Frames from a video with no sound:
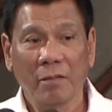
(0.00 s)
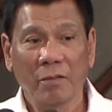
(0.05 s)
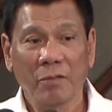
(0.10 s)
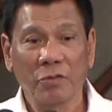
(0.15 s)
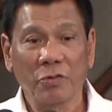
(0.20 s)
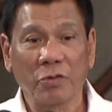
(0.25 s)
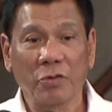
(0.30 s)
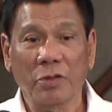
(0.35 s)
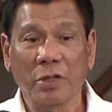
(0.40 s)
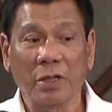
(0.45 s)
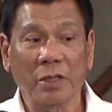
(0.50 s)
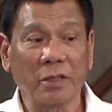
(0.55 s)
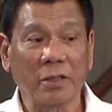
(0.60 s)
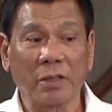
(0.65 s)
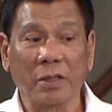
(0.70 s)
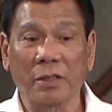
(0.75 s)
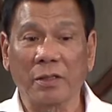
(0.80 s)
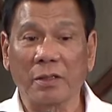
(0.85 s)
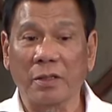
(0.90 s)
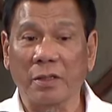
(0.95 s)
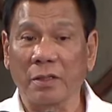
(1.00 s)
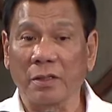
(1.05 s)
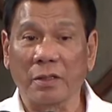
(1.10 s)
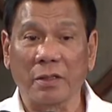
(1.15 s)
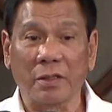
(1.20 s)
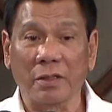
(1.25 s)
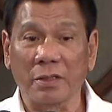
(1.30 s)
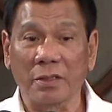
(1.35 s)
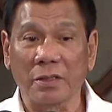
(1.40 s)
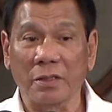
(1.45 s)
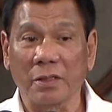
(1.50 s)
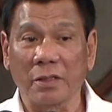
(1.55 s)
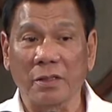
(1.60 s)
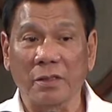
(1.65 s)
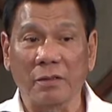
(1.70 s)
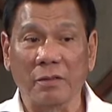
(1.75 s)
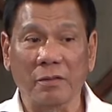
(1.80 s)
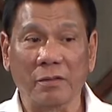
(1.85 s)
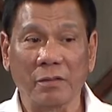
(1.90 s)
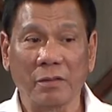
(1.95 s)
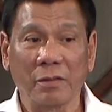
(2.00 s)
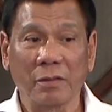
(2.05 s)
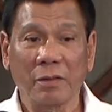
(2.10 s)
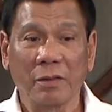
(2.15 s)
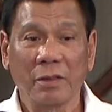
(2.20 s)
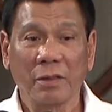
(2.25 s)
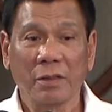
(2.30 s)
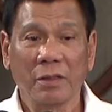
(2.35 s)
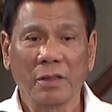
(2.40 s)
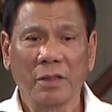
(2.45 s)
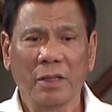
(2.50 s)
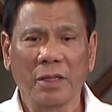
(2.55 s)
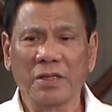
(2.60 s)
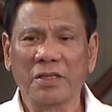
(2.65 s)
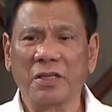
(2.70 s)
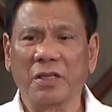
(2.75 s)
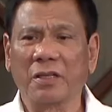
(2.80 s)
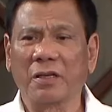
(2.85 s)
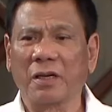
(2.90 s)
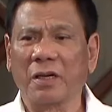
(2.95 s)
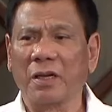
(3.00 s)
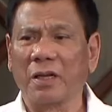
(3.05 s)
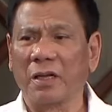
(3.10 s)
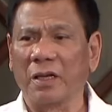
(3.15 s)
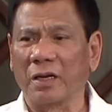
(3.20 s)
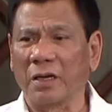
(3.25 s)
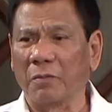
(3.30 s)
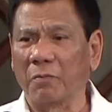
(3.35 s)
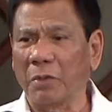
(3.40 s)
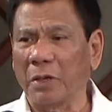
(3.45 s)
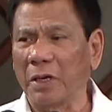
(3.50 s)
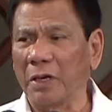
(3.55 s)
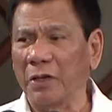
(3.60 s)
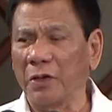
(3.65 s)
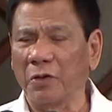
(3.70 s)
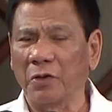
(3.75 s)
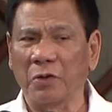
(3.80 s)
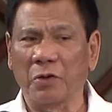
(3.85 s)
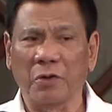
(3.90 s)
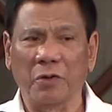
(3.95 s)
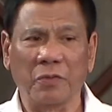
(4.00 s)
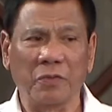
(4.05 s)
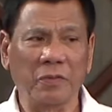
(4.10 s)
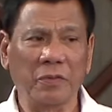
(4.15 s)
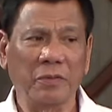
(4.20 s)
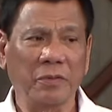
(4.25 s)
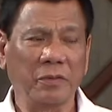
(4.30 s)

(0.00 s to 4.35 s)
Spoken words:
So that thing there is not new. It's not really a rebellion of,